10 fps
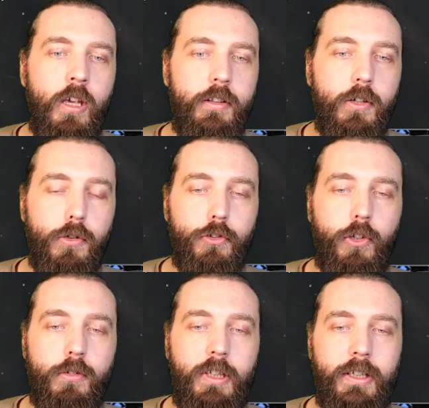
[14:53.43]
They
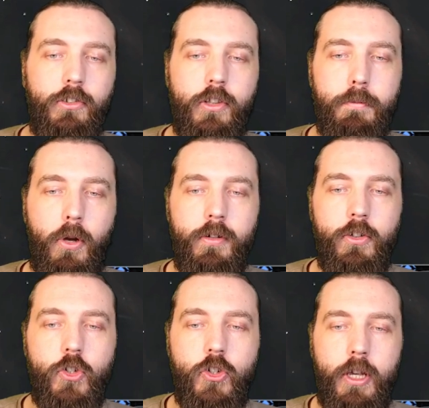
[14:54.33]
also link to the
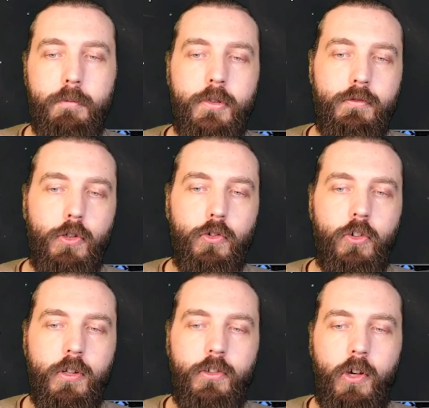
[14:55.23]
opponent's ship. The
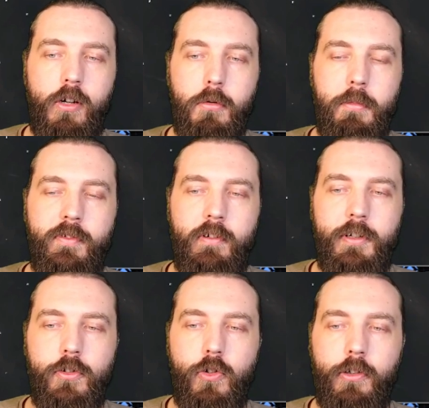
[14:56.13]
reduction of the target would be
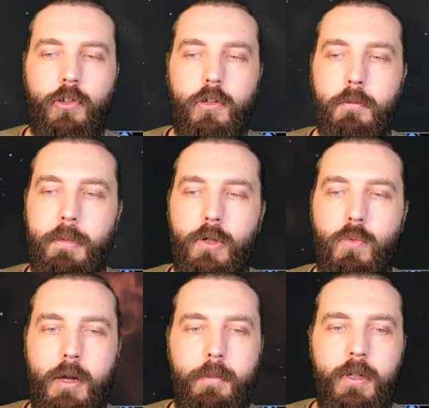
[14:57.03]
very interesting on a big
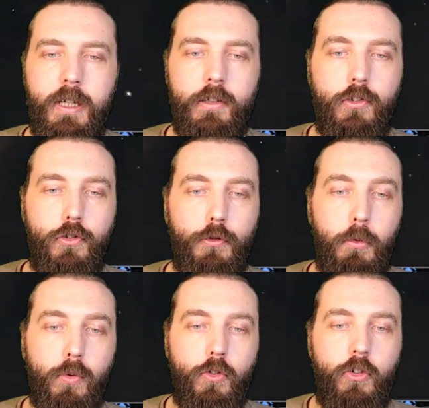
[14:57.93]
weapon against a
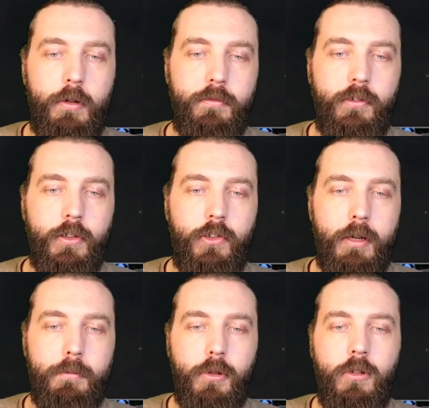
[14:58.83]
small ship, for
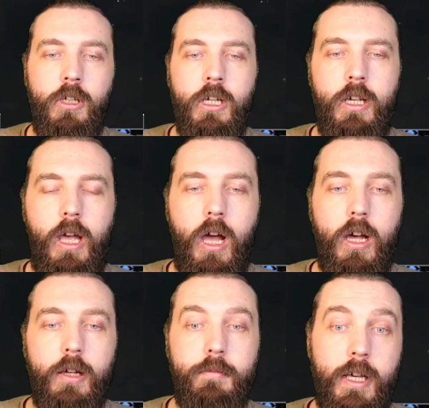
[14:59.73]
example.
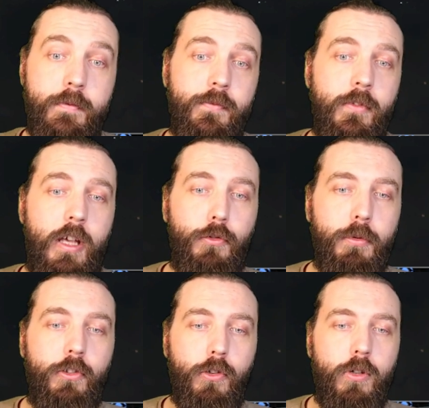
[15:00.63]
Yeah, as
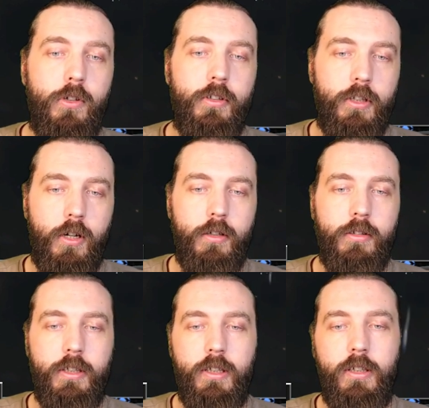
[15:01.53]
we saw,
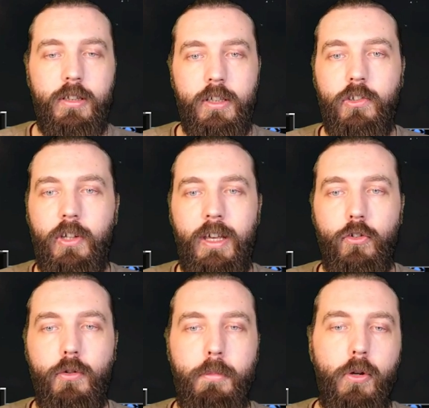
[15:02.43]
this
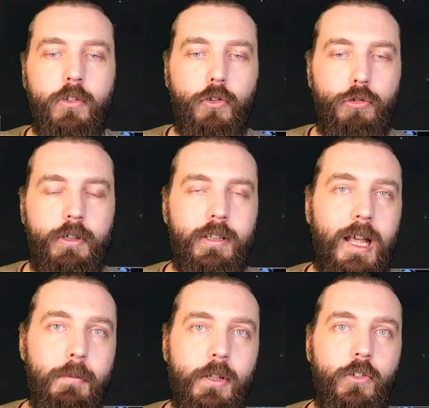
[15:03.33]
extra bonus crit
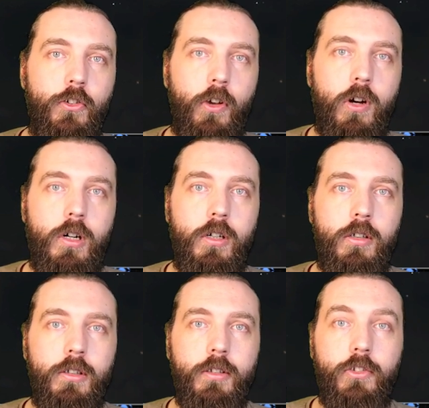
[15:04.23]
damage
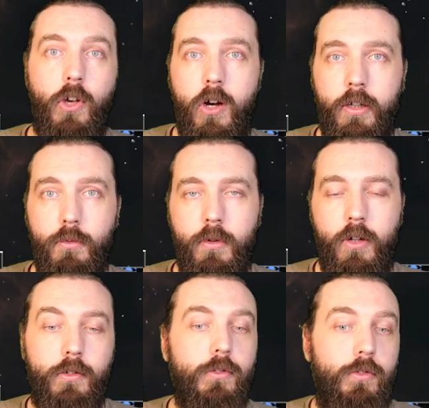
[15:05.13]
on target
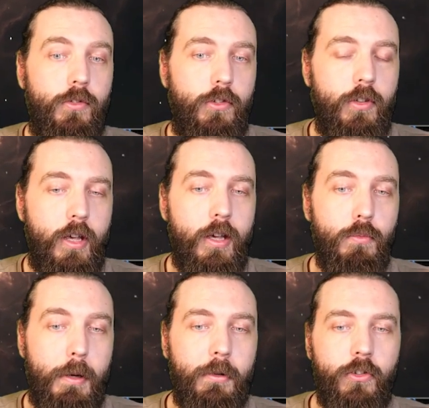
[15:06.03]

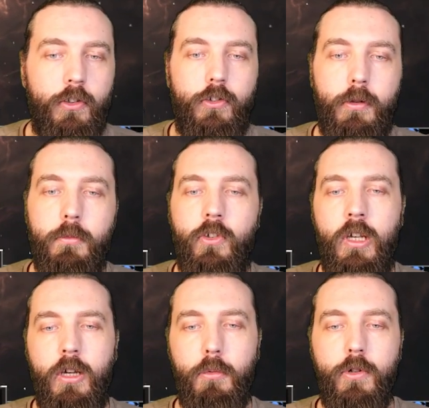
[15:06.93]
weapon systems
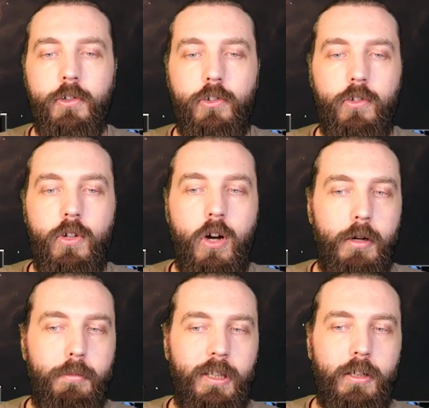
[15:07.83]
was
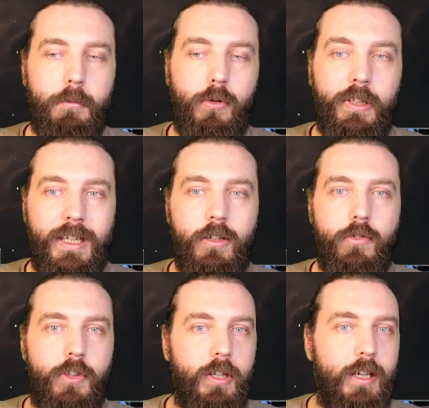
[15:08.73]
not applicable here
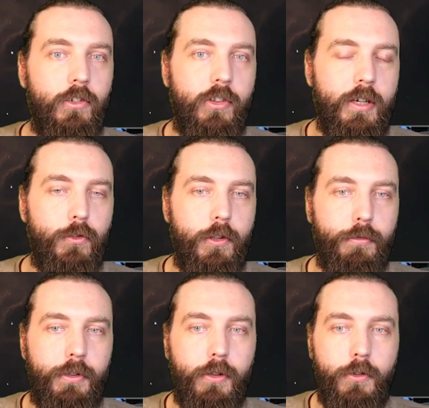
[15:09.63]
against the
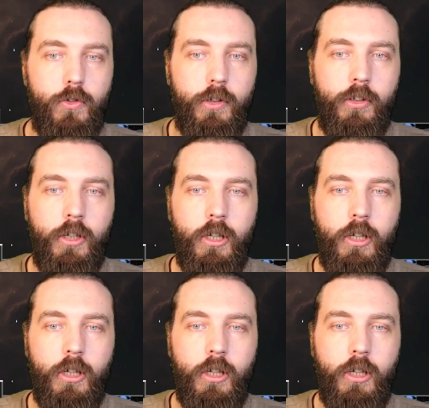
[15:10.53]
FG300,